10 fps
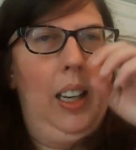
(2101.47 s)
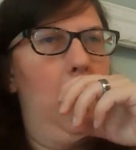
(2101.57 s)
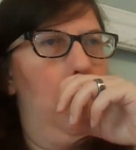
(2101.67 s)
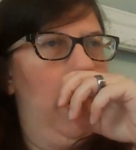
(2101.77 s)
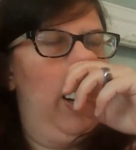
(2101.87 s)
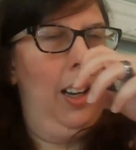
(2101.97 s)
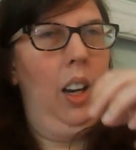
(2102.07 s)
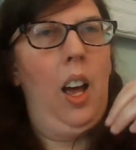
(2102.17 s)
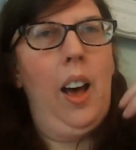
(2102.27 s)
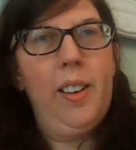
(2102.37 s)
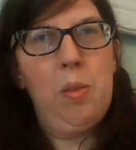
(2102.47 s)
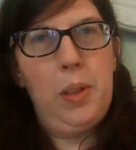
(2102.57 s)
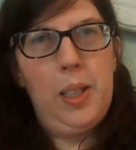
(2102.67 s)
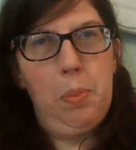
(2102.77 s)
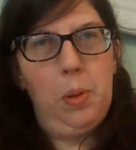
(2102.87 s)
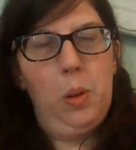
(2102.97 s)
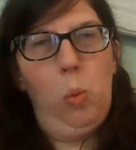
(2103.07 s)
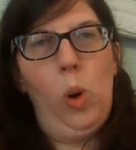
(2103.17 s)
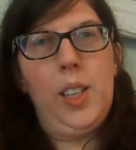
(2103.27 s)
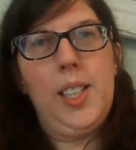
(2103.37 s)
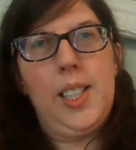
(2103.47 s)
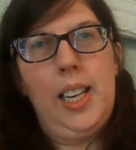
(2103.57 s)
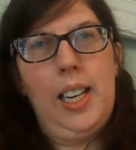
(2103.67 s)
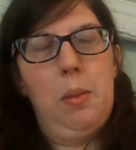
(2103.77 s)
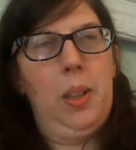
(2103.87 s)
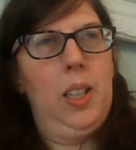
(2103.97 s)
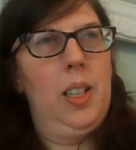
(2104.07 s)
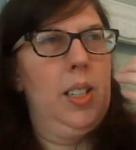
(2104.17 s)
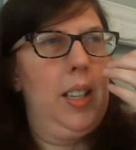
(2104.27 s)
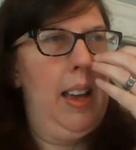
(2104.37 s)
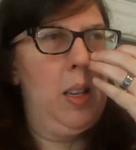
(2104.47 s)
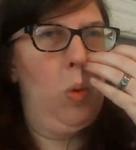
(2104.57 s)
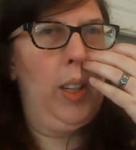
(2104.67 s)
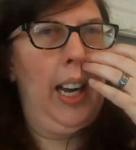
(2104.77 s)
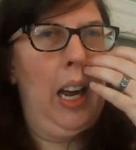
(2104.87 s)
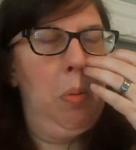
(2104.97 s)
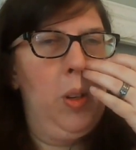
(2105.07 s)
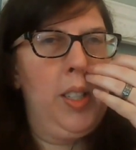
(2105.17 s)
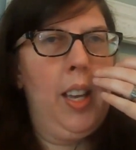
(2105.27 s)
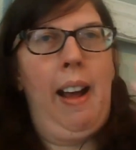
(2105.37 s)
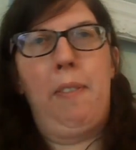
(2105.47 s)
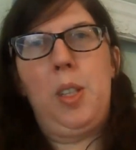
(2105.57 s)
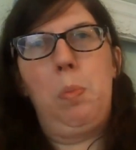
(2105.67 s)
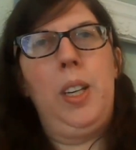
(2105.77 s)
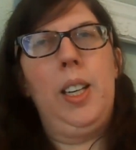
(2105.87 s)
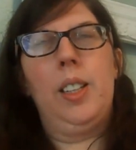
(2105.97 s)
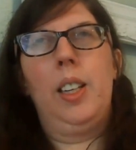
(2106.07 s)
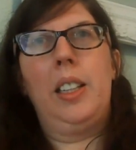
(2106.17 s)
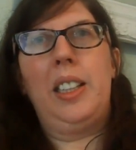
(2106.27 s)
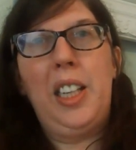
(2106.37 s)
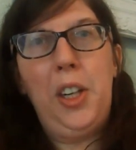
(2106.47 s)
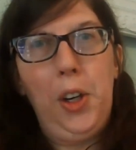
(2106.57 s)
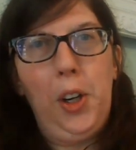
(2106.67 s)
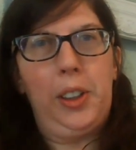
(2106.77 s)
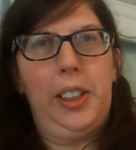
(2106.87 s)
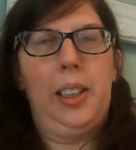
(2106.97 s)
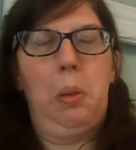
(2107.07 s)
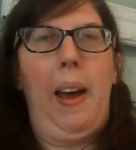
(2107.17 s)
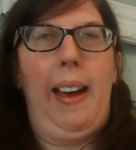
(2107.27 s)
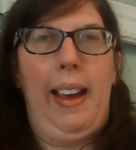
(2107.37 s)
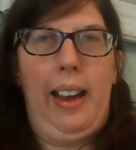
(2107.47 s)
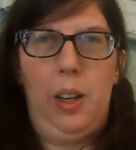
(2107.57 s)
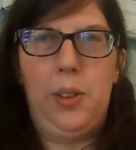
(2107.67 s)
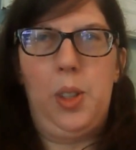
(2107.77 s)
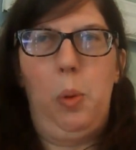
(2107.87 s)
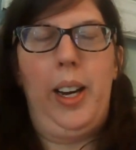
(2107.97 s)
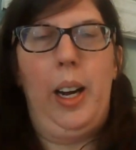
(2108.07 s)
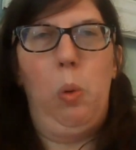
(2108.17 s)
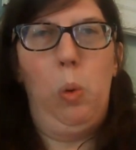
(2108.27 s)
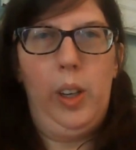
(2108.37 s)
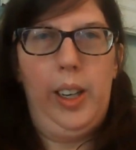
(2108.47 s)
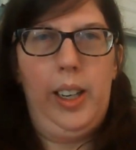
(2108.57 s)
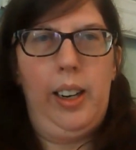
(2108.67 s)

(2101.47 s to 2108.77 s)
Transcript: But a lot of people want to stay because, as one guy puts it, I've spent a year getting my house the way I want it.